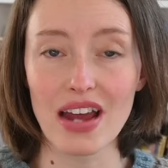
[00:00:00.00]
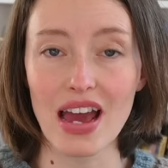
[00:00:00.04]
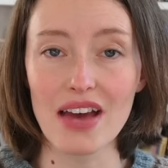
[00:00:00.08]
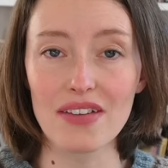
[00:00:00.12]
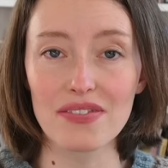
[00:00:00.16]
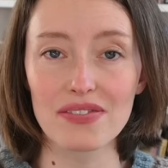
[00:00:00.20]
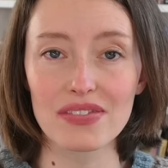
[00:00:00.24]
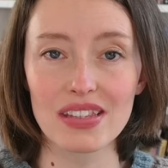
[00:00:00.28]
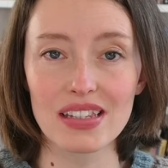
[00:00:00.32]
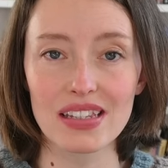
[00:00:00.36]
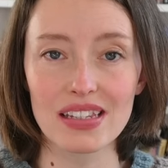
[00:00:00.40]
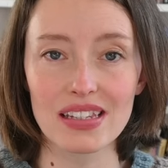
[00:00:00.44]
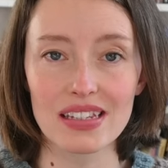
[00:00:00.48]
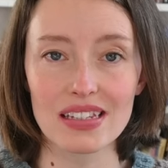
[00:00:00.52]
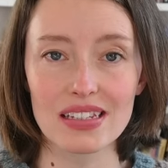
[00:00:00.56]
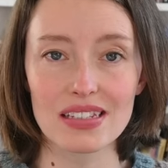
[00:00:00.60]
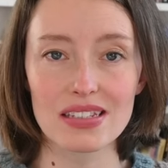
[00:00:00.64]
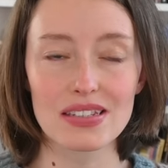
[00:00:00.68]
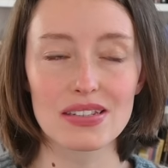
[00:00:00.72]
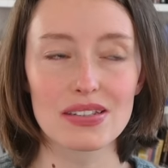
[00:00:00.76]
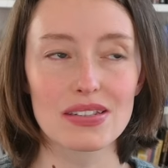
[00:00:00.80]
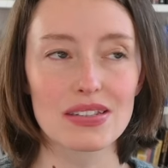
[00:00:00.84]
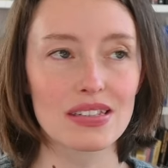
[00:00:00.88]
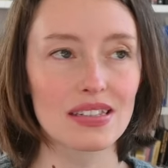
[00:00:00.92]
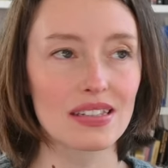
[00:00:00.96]
Crafting
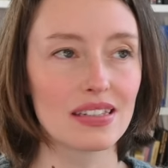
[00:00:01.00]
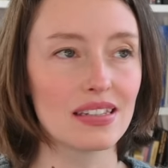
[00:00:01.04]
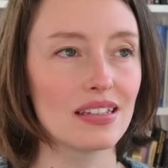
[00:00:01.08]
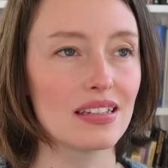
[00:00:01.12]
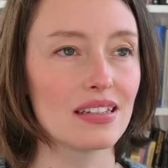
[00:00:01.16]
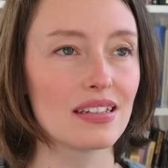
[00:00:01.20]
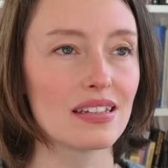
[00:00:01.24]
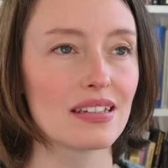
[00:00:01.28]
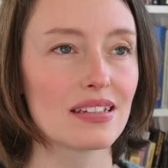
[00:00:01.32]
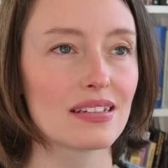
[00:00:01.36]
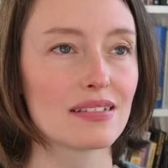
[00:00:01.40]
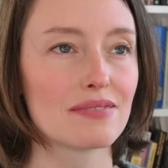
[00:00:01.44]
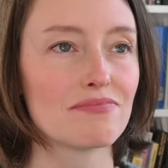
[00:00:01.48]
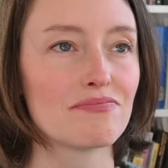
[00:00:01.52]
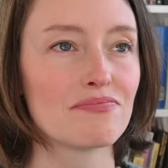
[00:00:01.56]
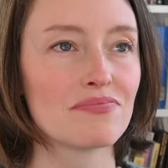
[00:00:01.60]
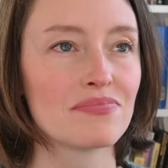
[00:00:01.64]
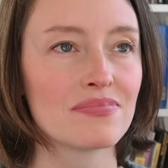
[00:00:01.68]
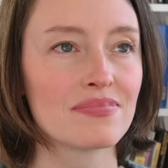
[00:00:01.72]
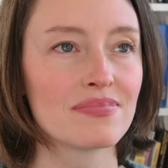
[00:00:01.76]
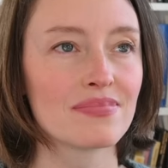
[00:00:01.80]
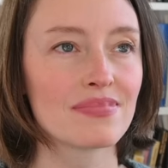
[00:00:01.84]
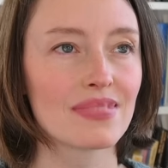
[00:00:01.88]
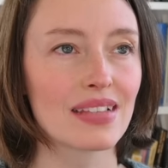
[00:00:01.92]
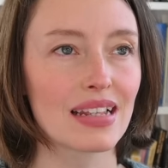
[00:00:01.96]
is the
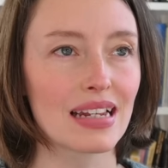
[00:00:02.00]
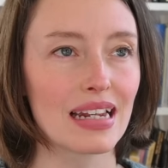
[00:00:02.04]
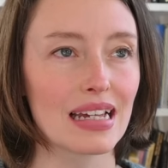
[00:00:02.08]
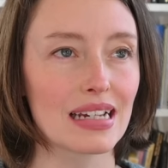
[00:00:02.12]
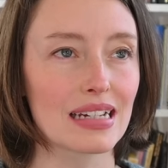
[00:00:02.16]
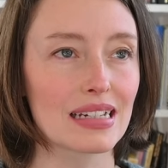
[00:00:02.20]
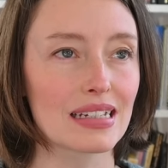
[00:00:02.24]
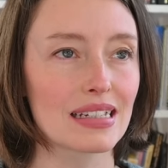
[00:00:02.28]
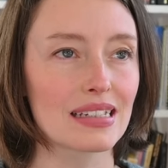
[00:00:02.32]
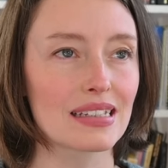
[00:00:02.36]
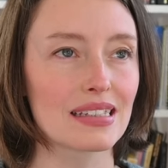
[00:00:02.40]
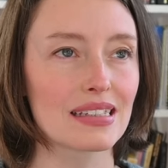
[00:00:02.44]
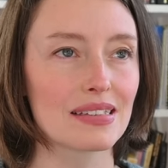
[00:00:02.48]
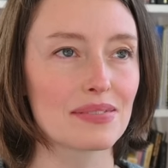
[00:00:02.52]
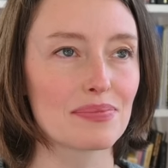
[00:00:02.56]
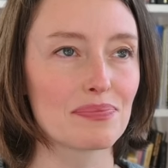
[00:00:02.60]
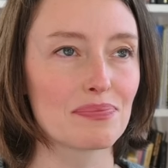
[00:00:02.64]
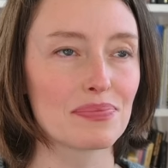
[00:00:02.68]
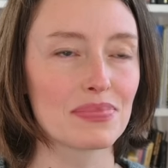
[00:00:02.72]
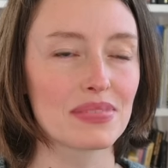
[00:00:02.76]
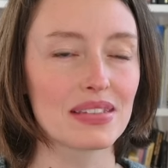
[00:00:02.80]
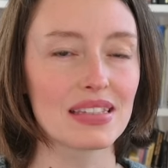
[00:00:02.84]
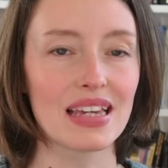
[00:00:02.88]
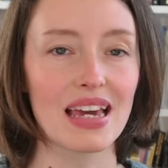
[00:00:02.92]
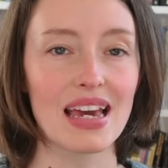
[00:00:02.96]
like
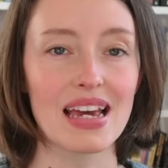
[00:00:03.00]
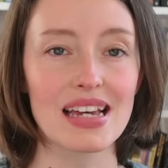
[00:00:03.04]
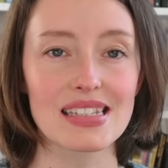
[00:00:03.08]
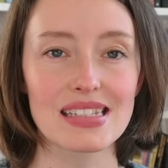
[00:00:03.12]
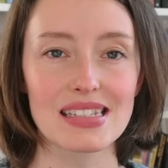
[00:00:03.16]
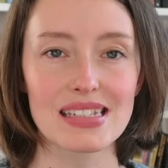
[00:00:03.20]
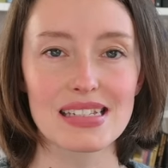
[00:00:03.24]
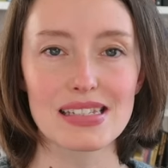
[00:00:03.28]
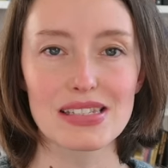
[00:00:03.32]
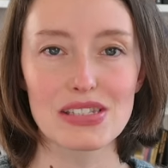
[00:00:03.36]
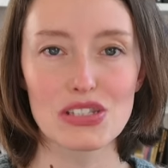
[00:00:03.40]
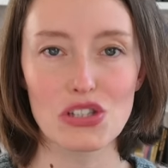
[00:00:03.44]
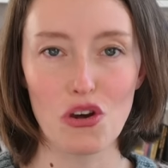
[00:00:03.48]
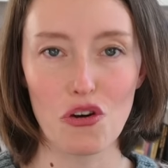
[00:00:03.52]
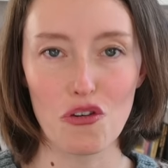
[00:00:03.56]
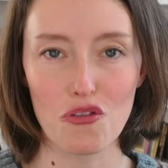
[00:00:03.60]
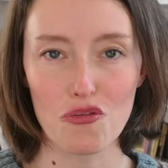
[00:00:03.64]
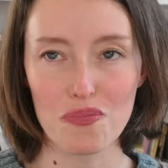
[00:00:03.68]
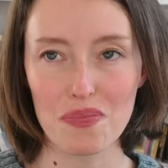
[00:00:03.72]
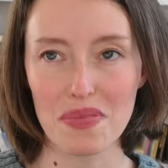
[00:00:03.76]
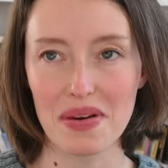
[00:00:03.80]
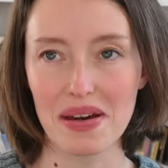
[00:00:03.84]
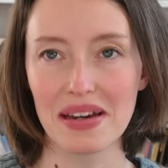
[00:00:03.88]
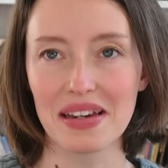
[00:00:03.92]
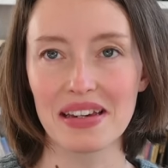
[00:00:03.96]
the essence of
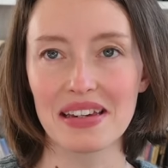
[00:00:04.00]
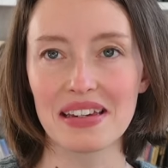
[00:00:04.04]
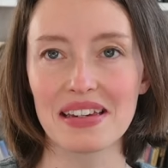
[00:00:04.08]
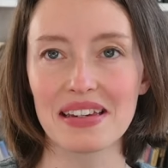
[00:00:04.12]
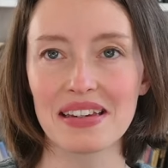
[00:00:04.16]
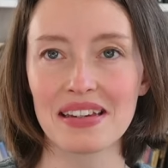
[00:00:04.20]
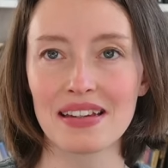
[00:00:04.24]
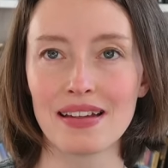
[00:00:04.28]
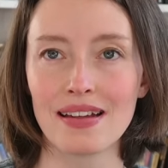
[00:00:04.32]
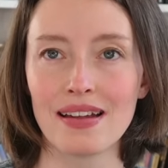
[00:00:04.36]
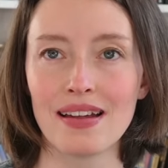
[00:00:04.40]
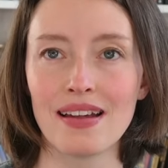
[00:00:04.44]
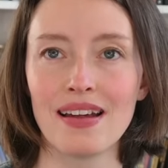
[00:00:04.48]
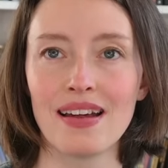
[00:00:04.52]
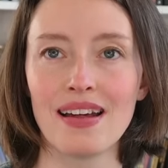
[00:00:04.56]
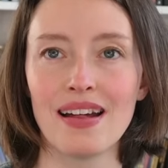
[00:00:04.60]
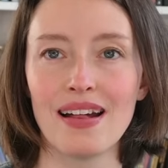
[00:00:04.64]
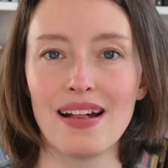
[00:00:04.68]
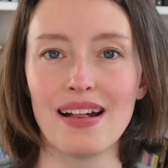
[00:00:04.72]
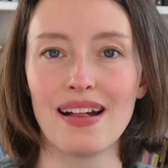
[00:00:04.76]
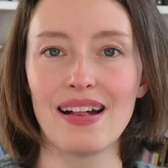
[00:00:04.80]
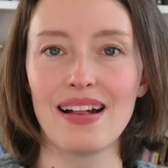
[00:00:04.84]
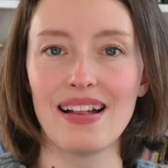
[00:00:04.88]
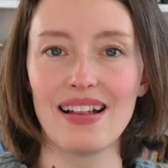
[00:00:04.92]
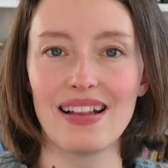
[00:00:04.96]
my
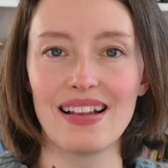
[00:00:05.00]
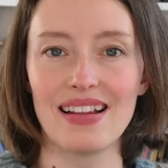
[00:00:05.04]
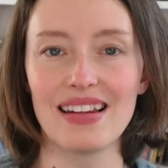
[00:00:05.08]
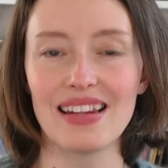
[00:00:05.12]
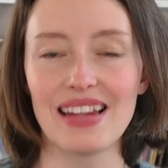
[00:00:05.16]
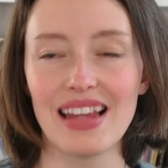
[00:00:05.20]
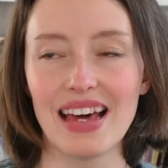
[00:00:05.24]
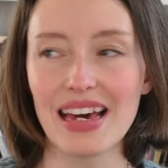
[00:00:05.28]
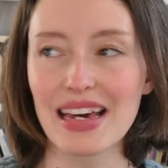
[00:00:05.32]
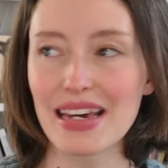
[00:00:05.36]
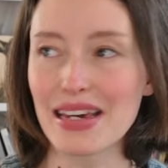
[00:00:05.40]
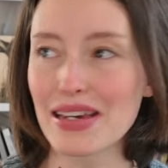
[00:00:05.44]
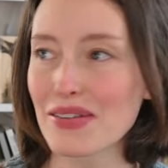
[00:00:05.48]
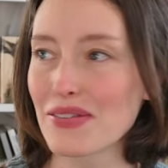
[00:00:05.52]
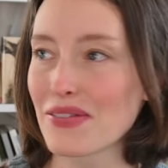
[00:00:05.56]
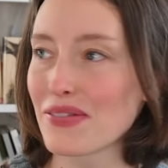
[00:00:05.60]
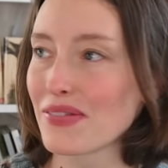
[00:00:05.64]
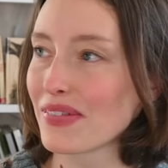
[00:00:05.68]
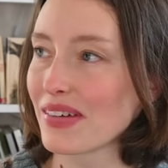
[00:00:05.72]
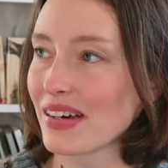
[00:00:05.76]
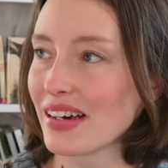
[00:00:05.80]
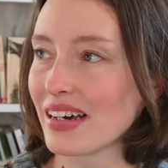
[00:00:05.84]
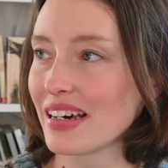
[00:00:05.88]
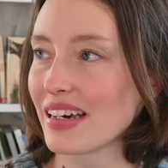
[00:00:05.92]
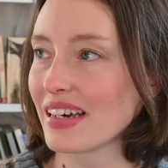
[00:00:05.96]

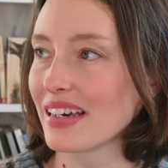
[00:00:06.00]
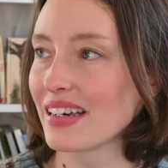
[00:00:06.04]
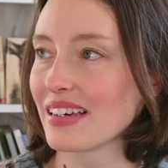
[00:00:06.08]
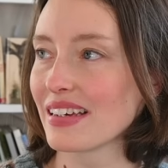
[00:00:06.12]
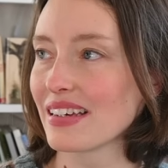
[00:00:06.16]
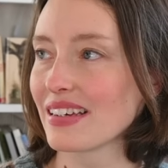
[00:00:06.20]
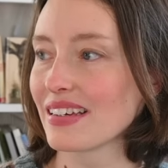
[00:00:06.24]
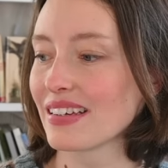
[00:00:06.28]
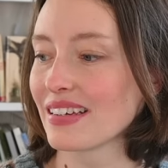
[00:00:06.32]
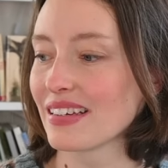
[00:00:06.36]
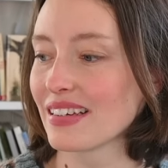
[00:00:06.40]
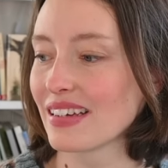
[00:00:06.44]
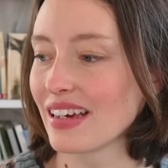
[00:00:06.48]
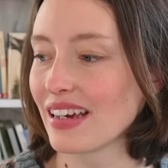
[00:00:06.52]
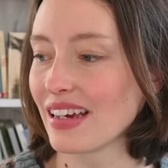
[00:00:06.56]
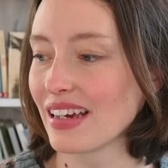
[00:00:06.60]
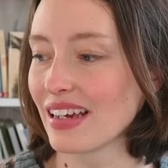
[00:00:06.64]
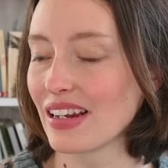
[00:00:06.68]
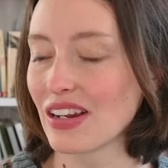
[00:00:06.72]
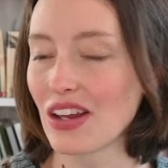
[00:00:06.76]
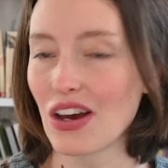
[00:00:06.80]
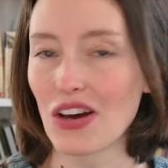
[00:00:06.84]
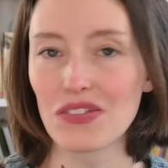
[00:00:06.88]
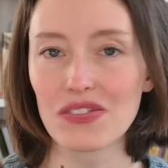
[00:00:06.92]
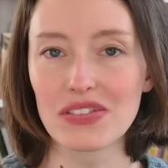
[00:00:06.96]
life. I I
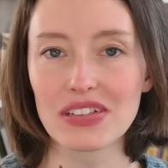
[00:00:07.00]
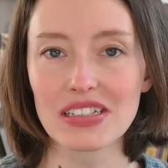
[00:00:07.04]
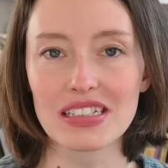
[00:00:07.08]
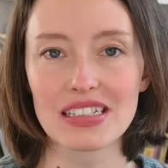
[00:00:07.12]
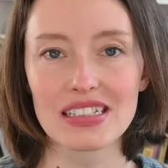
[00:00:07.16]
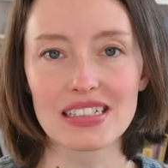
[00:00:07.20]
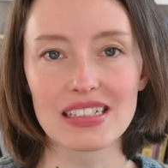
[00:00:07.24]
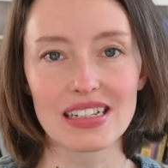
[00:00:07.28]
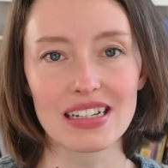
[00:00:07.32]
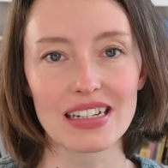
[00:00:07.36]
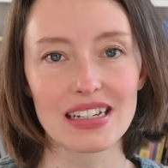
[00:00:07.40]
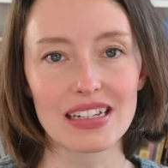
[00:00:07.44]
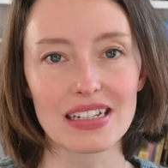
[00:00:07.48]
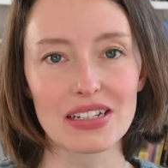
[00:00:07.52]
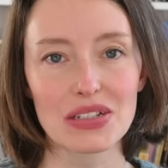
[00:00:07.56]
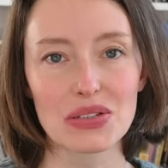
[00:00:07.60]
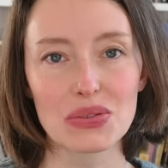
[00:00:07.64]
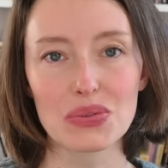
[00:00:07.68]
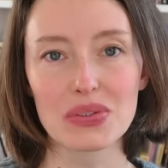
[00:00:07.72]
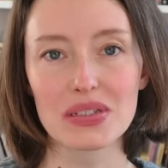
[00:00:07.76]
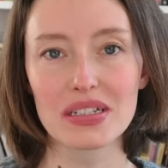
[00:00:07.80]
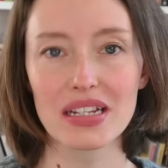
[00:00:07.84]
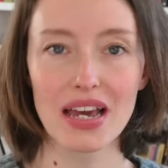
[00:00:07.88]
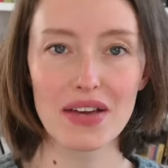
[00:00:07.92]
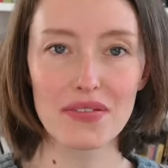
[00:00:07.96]
love it. I
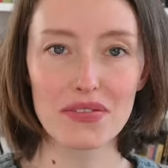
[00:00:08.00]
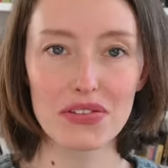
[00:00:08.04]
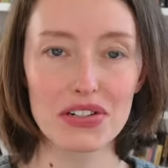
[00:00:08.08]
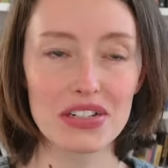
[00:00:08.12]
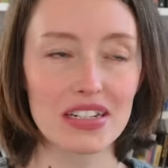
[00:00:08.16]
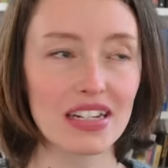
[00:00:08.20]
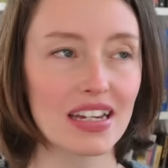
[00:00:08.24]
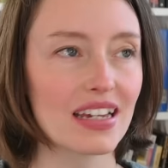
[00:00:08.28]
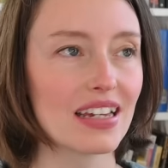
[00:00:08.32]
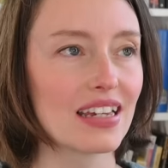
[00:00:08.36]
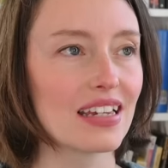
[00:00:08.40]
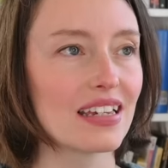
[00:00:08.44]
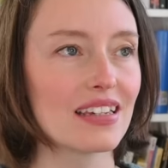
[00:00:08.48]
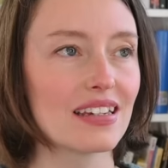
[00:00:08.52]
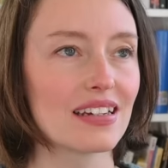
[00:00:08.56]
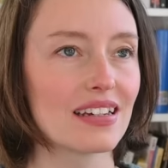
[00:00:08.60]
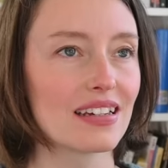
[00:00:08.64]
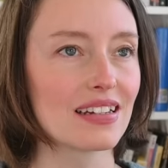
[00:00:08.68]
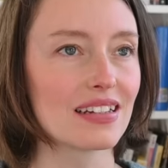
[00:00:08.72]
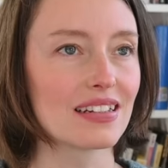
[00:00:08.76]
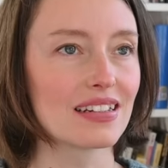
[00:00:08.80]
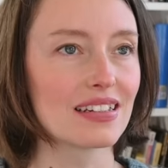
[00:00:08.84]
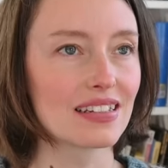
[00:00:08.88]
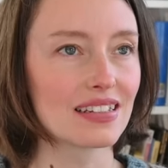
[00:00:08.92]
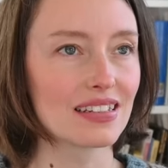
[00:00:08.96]
do it every day
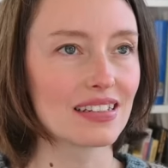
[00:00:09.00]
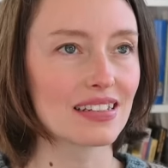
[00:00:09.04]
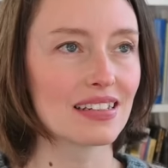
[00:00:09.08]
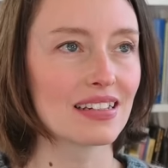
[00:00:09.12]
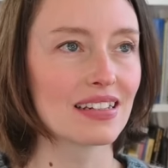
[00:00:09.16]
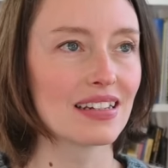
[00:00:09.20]
and